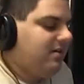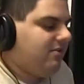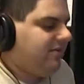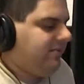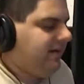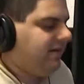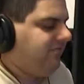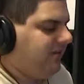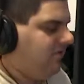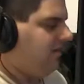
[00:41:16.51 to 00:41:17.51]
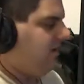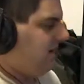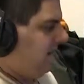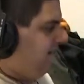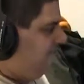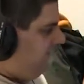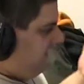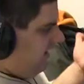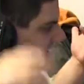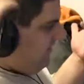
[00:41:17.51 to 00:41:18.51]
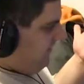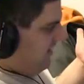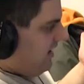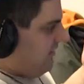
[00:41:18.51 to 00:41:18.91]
You know what I mean? If you if if